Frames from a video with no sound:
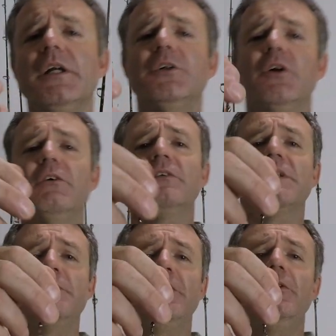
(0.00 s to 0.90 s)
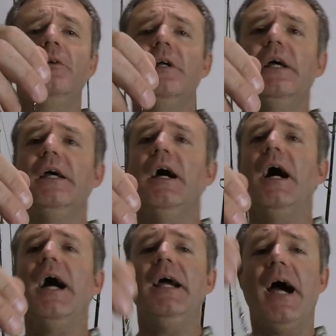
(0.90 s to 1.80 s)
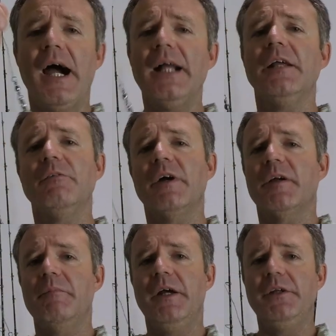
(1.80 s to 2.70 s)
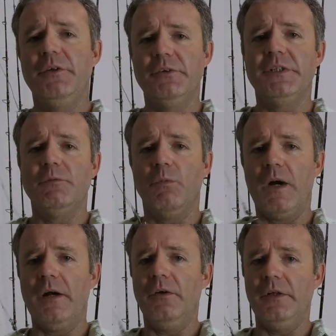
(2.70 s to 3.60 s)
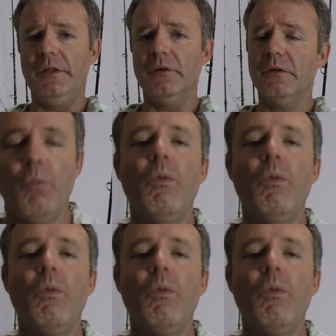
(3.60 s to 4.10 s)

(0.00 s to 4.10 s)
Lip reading: a drone spoon, I highly recommend using wire leader.